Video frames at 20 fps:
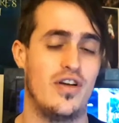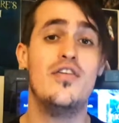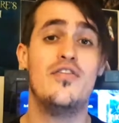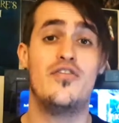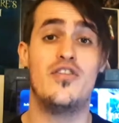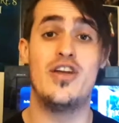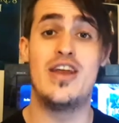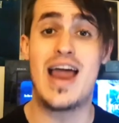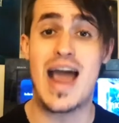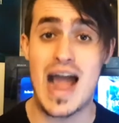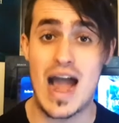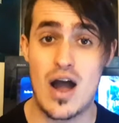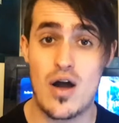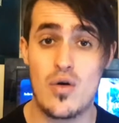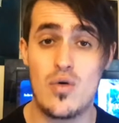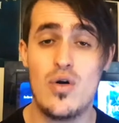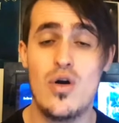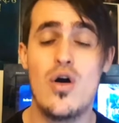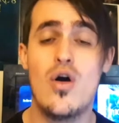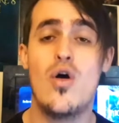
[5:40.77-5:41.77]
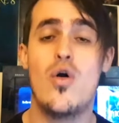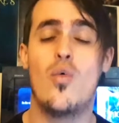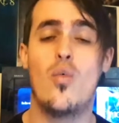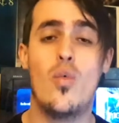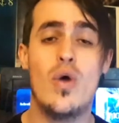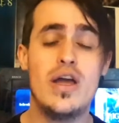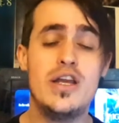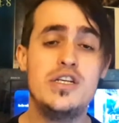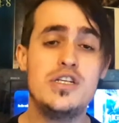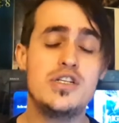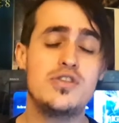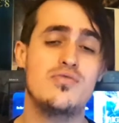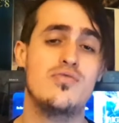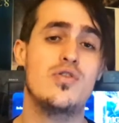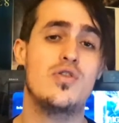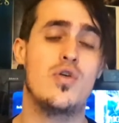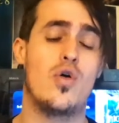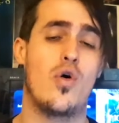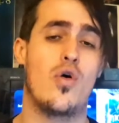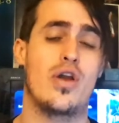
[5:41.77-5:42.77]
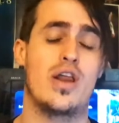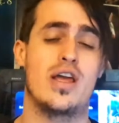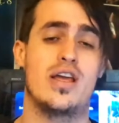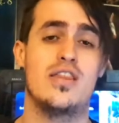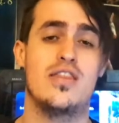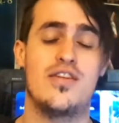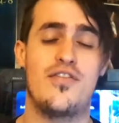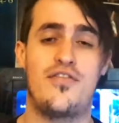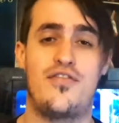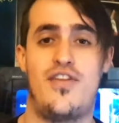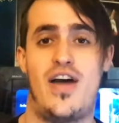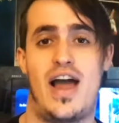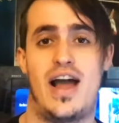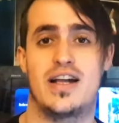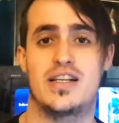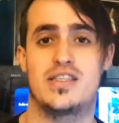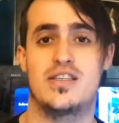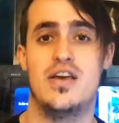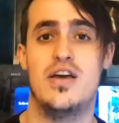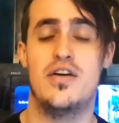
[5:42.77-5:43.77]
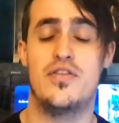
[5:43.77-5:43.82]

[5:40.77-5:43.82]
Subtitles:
For now, we're just recording the facts